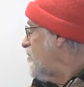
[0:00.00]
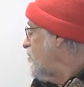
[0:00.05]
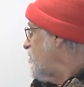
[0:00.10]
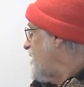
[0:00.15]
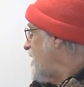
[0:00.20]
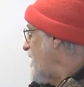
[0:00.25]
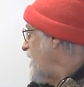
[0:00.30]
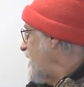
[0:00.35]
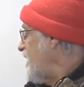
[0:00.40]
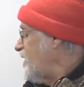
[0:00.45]

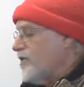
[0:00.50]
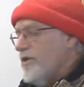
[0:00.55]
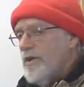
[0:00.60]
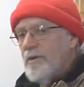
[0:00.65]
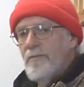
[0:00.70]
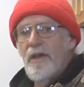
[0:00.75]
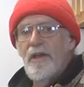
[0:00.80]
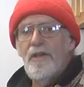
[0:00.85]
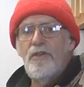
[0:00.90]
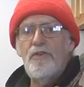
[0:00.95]
behind you,
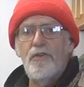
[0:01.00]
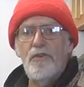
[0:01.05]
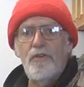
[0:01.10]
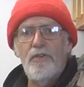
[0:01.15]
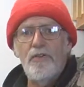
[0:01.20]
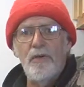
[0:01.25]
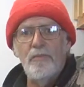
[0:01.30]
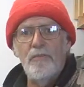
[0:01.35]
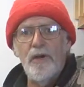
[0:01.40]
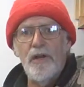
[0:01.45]
to make sure
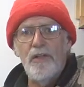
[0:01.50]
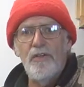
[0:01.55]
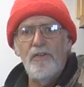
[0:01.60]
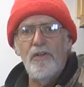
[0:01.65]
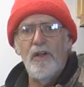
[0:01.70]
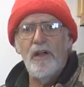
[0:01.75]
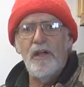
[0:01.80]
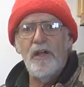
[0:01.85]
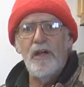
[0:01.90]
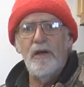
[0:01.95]
somebody's
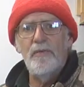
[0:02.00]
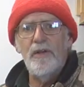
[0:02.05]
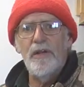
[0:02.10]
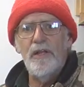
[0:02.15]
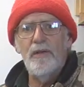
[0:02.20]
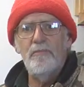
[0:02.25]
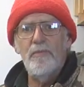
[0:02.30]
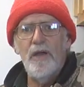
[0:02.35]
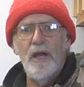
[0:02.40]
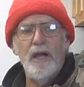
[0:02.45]
not coming
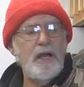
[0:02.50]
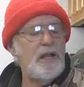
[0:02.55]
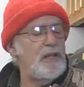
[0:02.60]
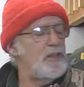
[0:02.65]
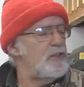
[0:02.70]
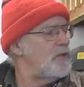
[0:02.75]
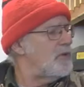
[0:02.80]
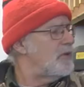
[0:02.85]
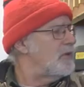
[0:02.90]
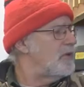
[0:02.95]
in
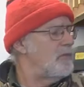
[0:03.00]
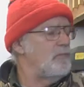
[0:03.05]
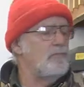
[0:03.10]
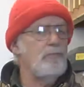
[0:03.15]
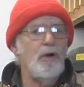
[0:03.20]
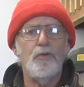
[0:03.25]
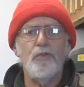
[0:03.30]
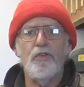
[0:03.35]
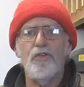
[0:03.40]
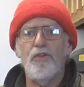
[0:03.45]
behind you,
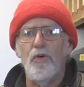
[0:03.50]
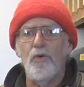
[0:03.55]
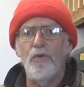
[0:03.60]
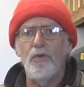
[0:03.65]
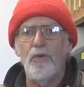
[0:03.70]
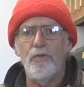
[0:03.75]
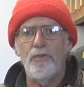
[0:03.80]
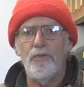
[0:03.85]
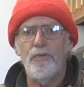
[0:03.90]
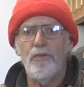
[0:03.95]
both
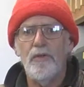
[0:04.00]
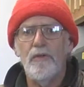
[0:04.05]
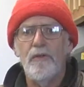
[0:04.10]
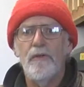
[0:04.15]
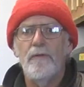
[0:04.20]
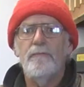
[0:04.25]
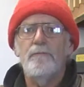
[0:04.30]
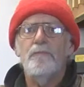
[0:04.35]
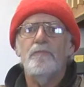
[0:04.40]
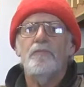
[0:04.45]
shoulders,
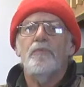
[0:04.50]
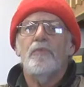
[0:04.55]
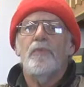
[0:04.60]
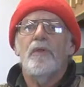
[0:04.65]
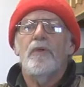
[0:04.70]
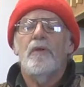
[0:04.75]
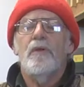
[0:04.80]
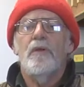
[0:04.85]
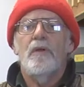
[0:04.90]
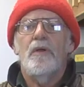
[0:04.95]

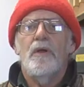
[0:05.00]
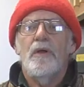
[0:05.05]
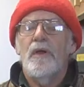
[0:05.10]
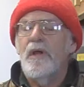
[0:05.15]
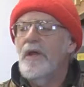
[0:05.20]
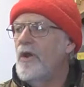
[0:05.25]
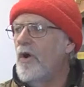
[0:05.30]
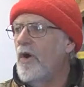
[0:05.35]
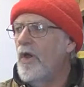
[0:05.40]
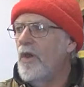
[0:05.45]

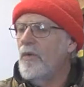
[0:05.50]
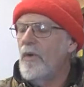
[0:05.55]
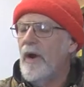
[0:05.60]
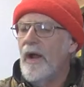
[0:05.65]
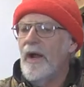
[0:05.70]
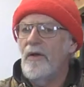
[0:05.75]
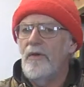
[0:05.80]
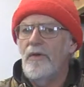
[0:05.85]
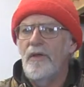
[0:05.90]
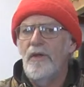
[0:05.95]
and all
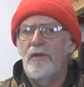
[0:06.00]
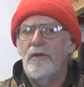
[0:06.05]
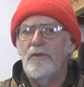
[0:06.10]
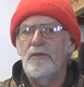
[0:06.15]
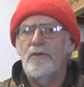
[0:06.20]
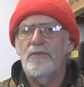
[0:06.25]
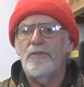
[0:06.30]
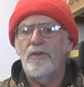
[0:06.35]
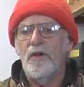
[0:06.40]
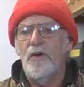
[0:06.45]
around.
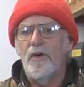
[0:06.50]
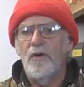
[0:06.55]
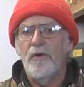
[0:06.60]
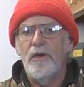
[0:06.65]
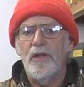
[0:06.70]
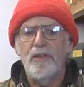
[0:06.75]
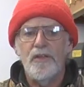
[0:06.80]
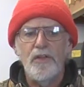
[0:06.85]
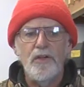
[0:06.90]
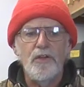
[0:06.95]
So
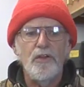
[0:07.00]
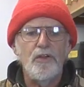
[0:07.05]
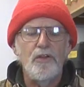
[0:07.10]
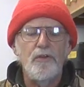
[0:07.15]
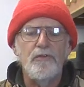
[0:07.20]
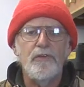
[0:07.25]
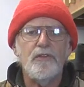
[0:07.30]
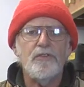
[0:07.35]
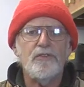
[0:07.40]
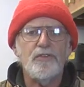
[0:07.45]
until
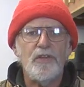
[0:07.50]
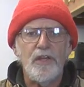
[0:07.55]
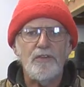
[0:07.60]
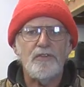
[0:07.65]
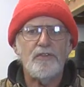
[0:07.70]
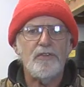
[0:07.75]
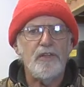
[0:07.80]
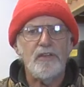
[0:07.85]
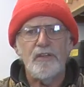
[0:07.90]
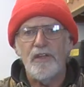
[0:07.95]
you've
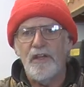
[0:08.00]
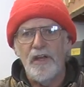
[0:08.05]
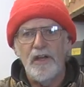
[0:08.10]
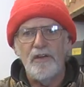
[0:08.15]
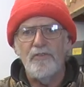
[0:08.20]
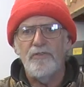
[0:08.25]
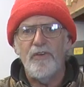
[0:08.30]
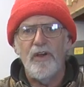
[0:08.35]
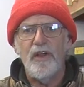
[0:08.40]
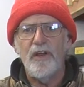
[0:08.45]
assessed that the
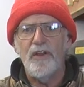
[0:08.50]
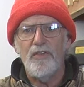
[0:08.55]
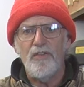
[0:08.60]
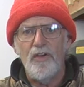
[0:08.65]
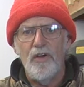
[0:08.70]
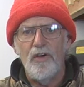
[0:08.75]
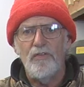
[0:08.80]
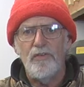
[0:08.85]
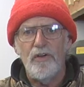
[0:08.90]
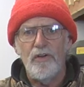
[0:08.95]
gunfight is
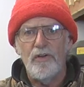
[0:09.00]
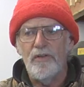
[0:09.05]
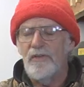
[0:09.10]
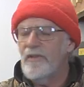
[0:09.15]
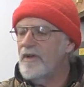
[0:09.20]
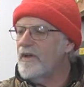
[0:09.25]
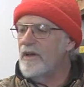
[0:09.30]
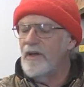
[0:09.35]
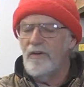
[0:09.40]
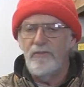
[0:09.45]
over,
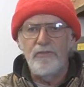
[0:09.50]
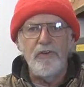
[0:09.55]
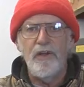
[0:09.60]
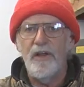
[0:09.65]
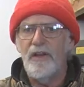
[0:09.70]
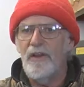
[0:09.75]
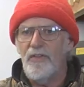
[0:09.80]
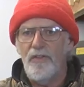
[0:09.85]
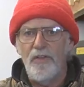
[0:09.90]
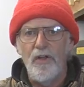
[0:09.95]
the
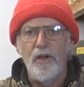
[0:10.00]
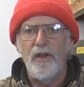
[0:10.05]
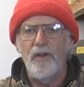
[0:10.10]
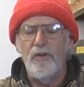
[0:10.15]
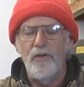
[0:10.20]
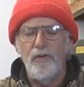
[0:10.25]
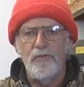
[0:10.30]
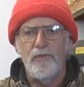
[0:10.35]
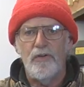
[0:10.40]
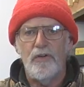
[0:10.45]
gunfight is not
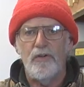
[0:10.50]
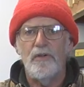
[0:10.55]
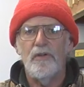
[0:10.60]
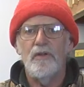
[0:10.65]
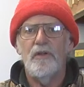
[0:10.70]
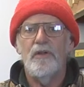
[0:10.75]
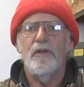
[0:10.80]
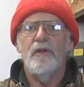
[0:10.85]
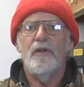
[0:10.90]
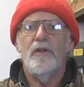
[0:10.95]
over.
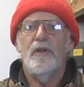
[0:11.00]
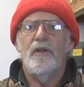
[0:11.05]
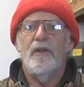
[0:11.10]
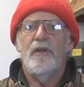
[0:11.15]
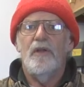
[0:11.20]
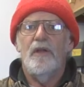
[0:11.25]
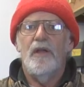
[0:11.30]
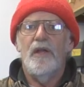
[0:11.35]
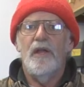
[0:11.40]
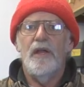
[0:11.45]

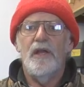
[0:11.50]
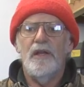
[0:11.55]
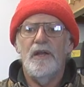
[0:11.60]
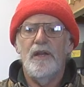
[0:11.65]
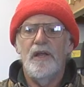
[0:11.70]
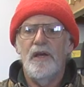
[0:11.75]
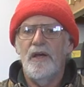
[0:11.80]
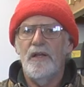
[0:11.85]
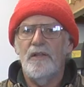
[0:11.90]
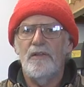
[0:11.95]

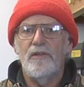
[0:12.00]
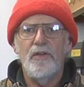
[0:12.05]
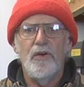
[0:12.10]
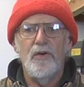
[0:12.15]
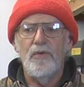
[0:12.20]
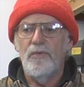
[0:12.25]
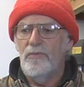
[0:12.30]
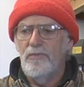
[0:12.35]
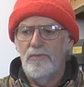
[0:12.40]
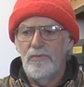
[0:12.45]
And
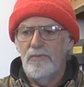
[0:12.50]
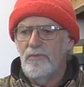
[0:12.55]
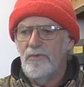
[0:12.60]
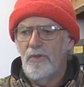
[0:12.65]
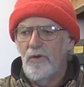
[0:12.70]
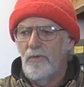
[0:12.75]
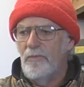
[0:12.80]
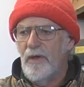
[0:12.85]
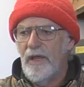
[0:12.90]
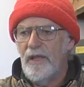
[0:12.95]

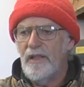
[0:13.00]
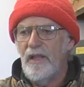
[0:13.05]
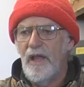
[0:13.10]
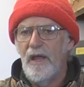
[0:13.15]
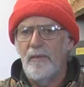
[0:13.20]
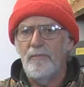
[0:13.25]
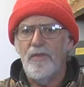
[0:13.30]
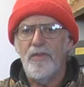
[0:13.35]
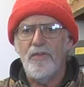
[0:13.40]
don't make that